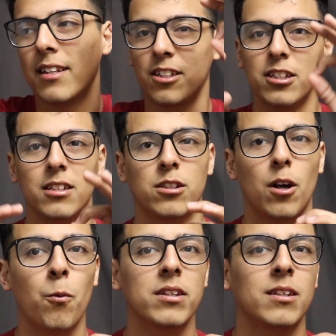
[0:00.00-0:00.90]
Just
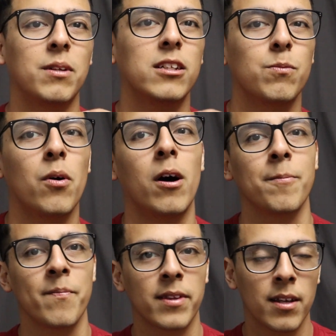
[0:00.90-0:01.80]
start with something
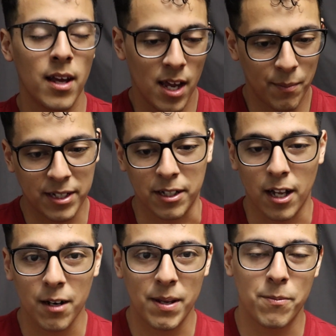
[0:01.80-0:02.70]
small. Because a
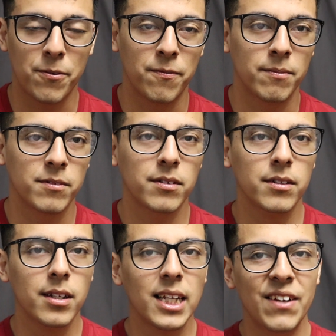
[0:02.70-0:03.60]
lot of people
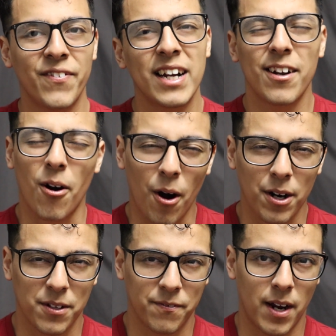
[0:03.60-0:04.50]
find it
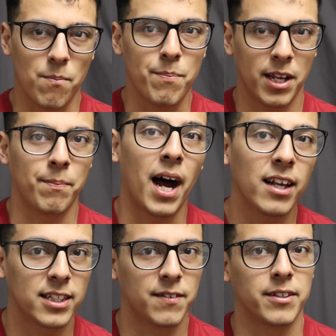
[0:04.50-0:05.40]
hard to find big
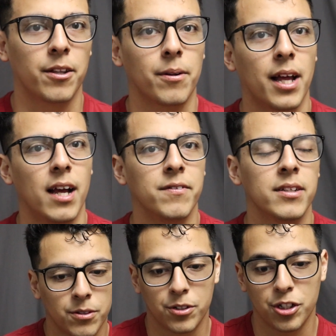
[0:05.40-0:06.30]
positives in their lives.
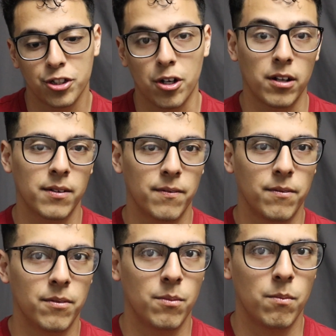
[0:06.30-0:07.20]
So just start
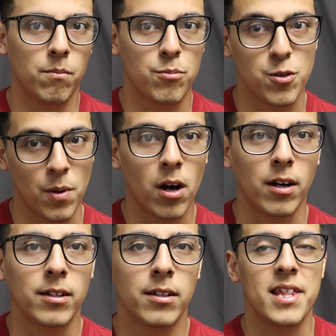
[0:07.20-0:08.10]

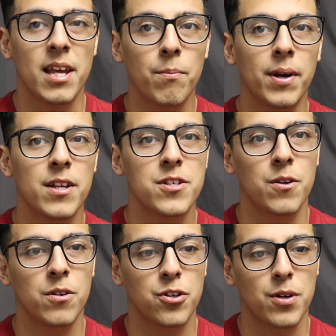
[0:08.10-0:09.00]
small, and then pretty
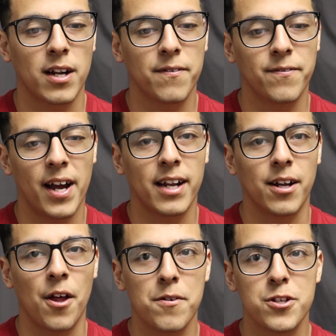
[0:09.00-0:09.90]
soon try to find
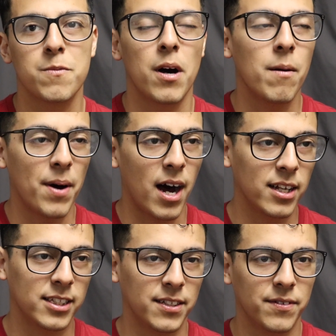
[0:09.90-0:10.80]
other small
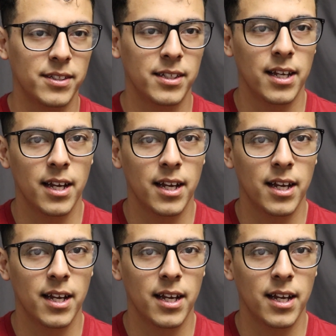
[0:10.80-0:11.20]
positives.